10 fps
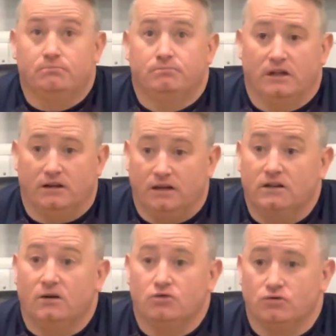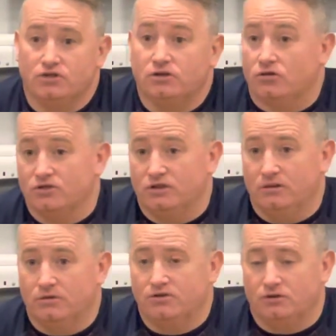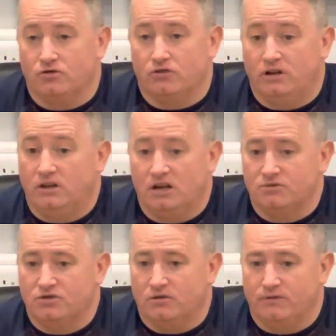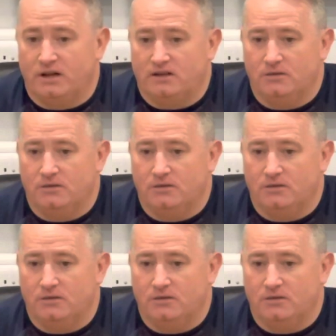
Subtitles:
playing again on Tuesday and Thursday night with us in our training games and stuff like that.